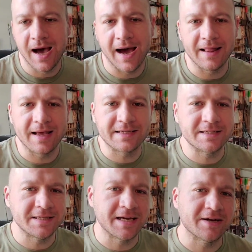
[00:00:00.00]
I like
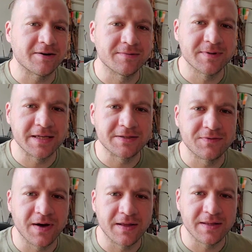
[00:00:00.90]
to tinker. It's
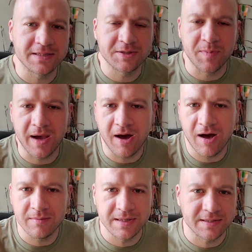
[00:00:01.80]
fun. This is my hobby.